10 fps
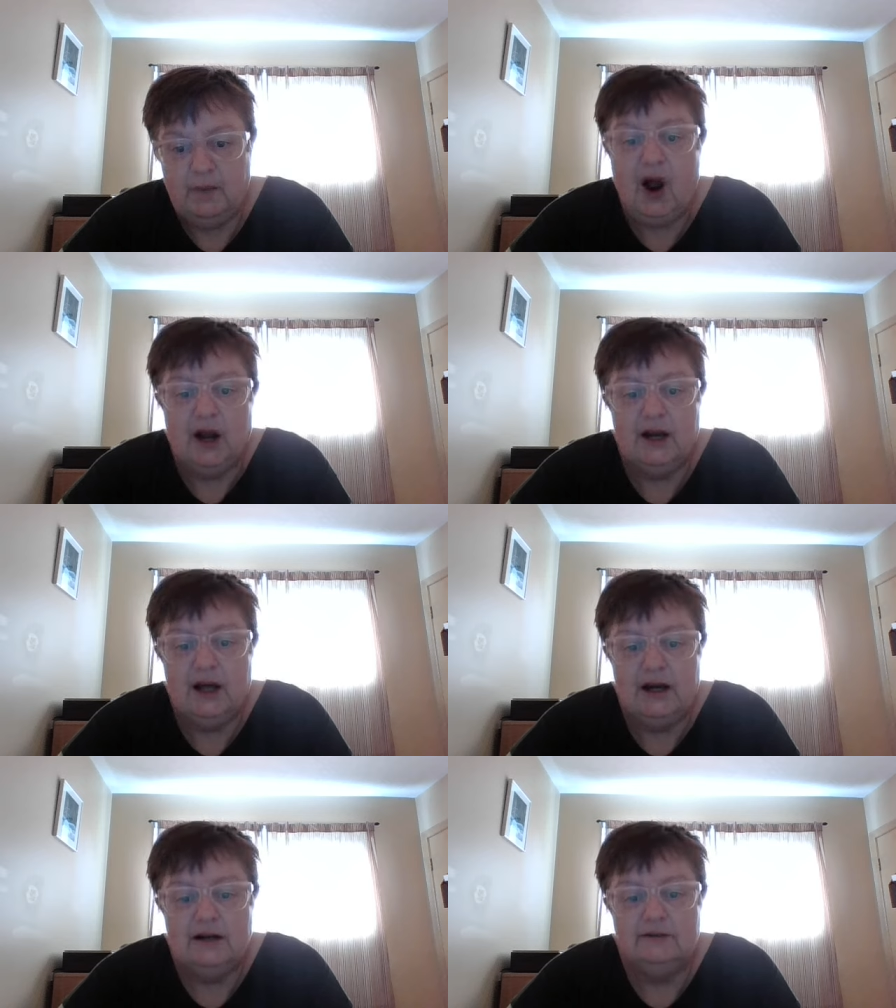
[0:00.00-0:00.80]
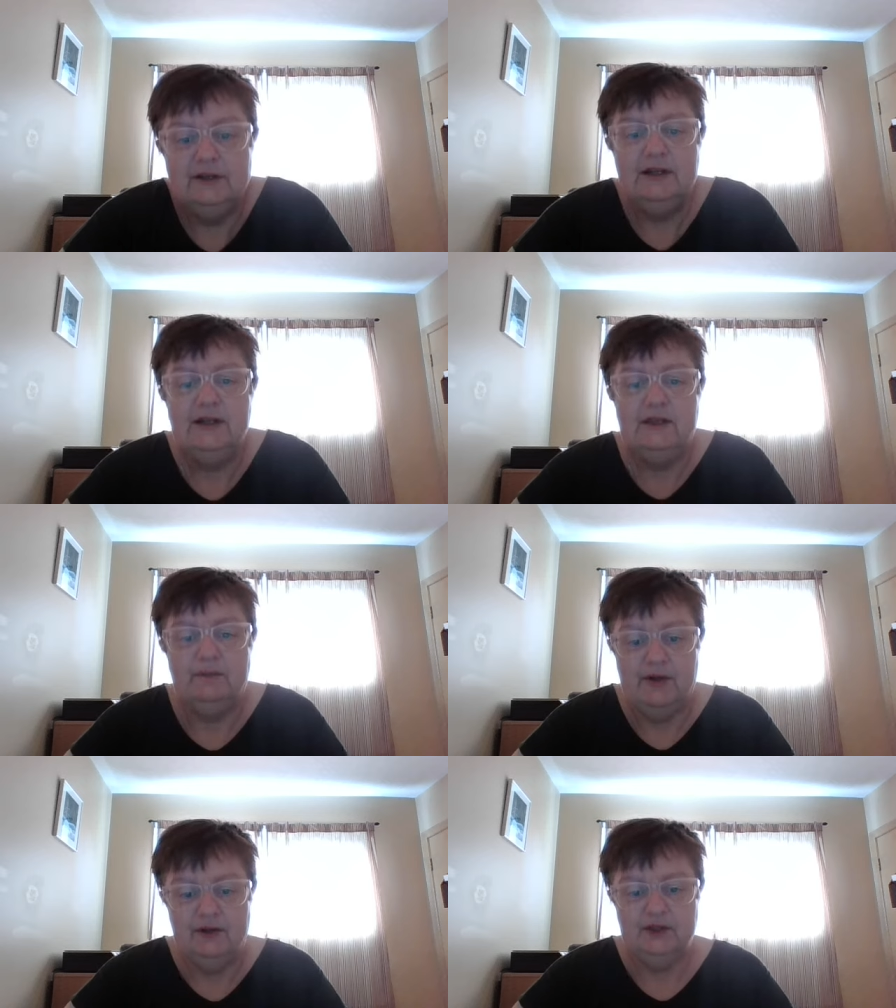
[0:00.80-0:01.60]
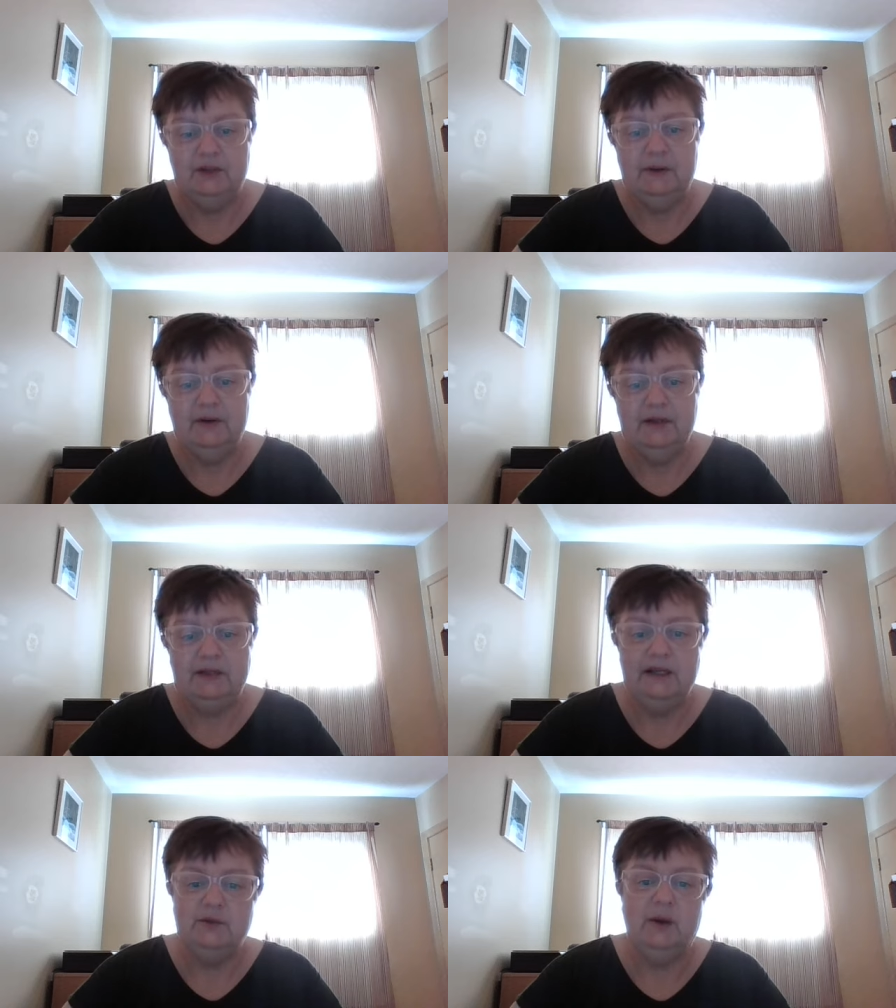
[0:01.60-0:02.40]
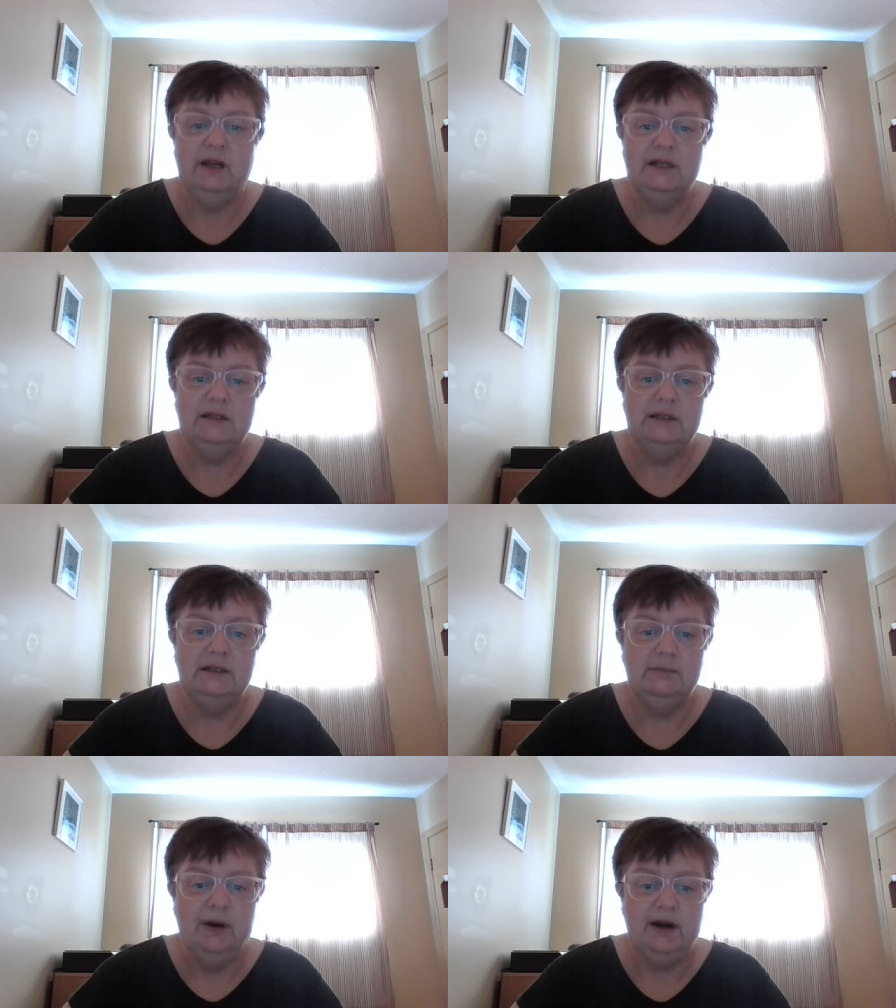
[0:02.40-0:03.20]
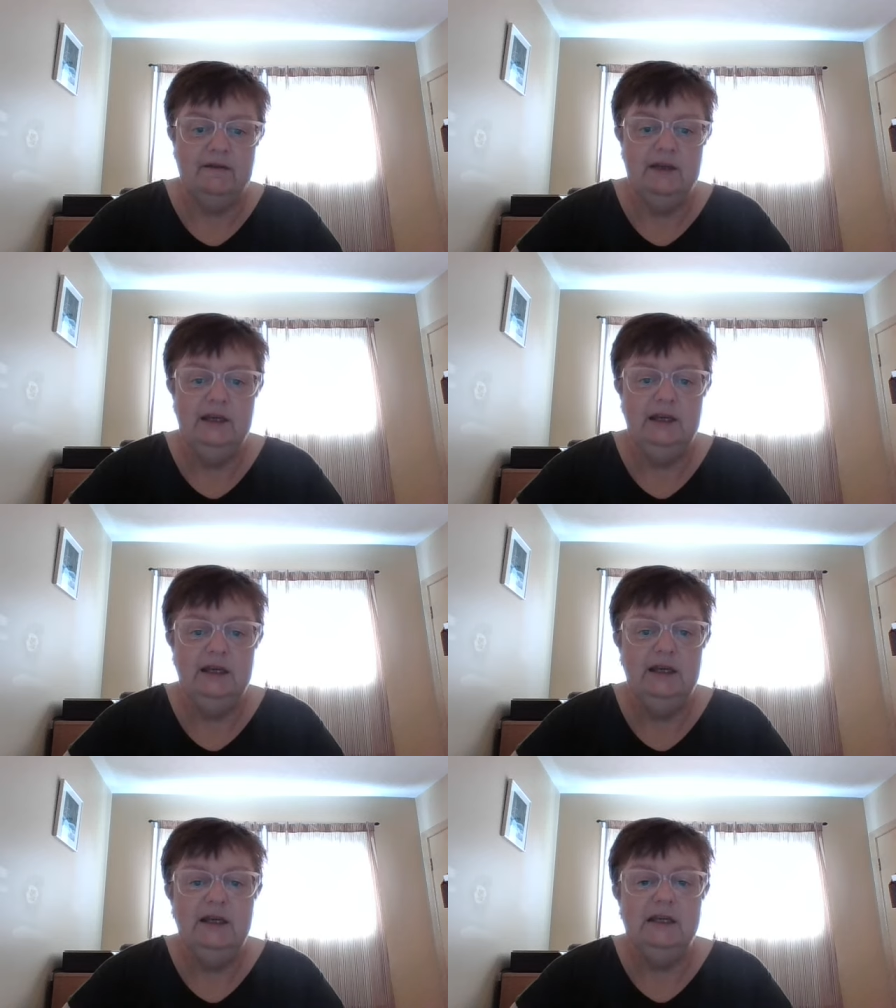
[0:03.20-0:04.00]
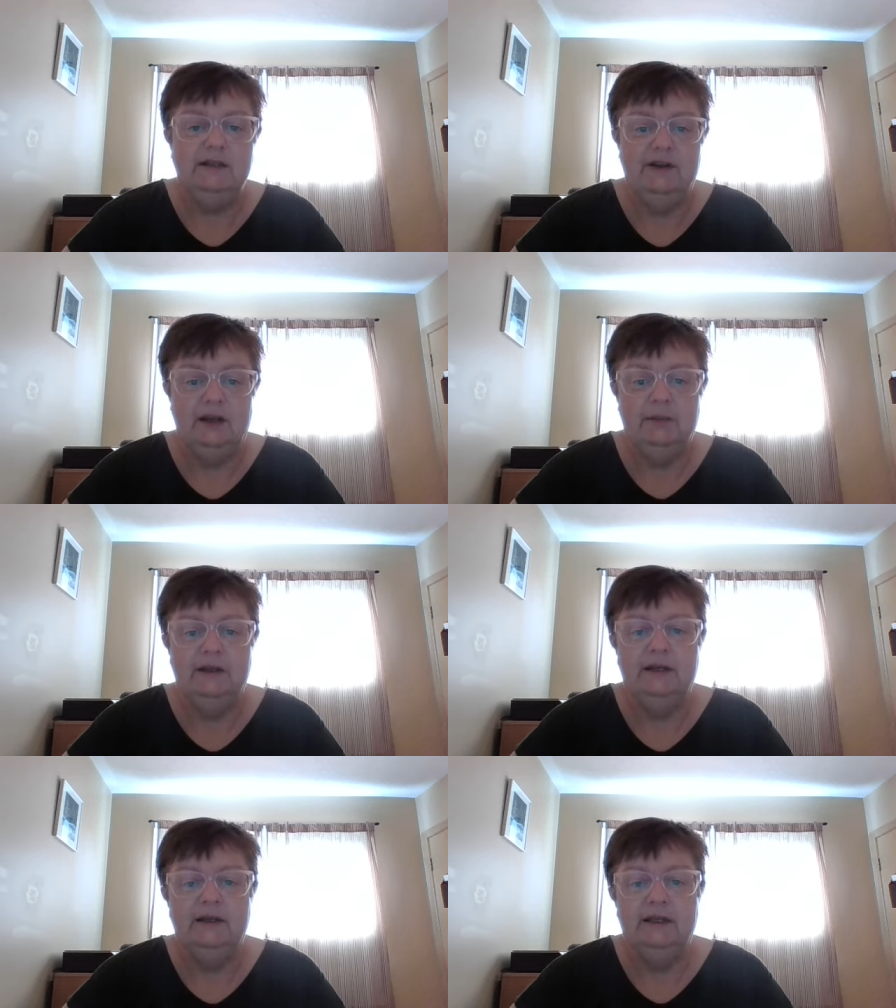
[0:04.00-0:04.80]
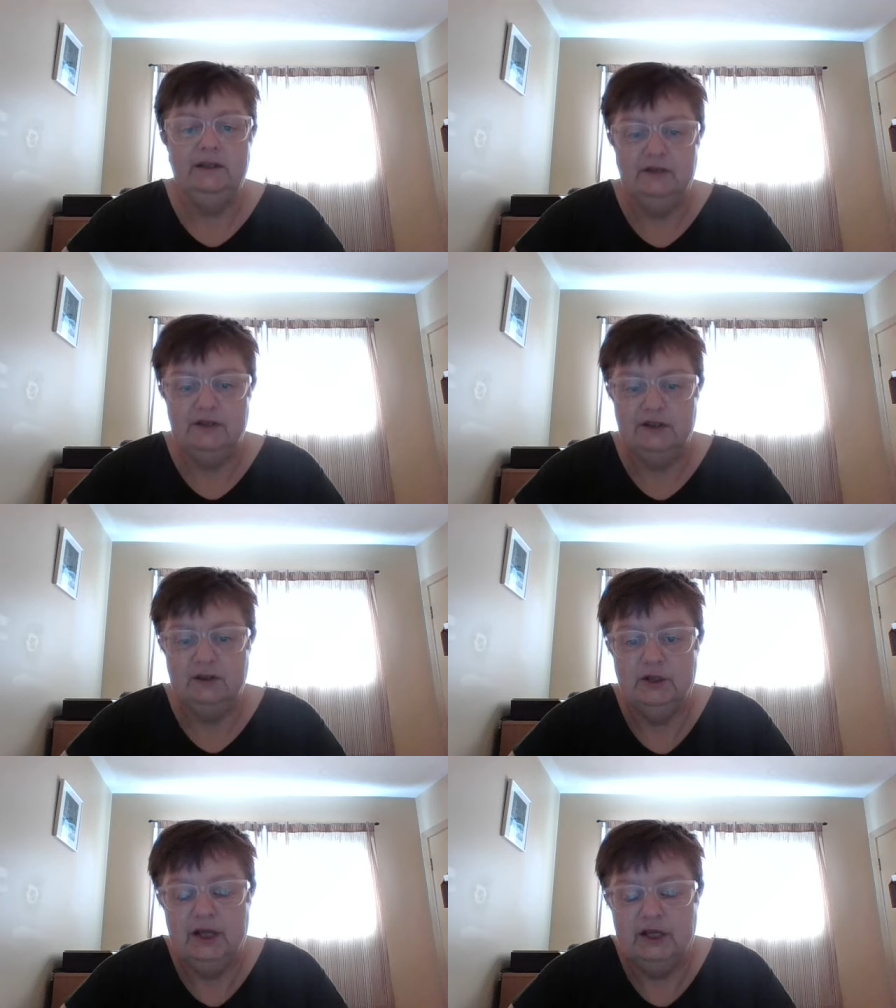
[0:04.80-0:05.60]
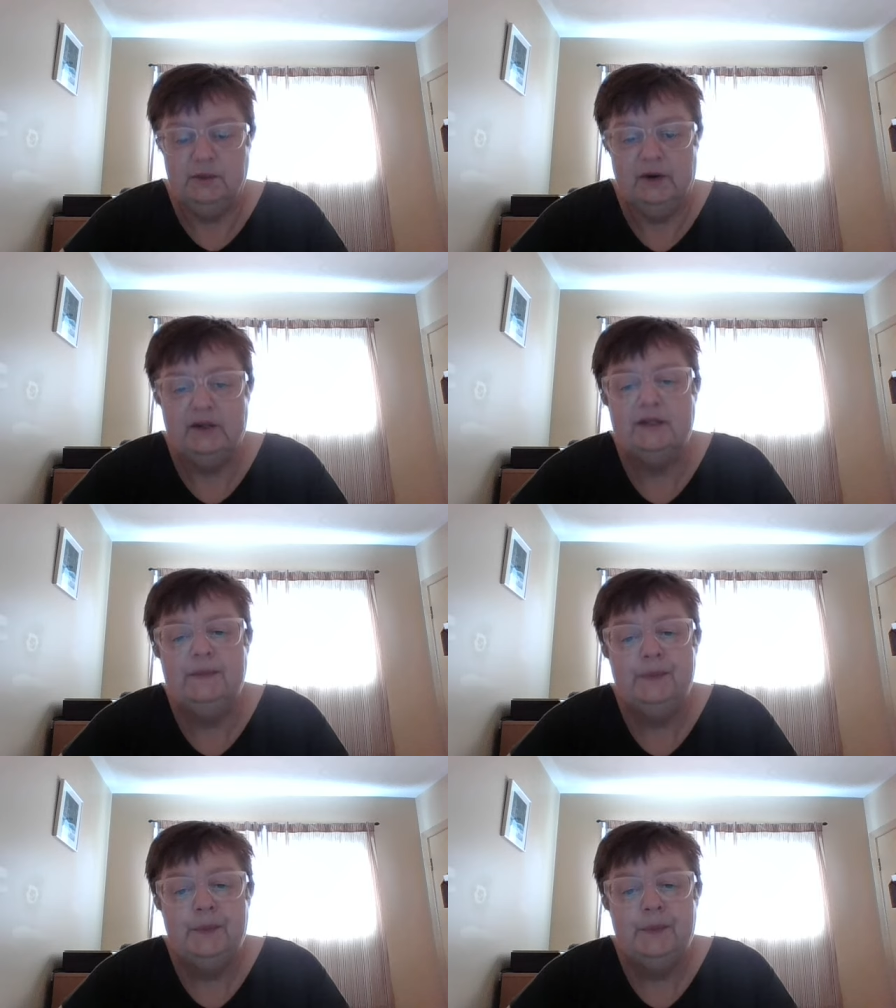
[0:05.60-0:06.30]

part of the mother's experience as well as part of the developing infant's experience.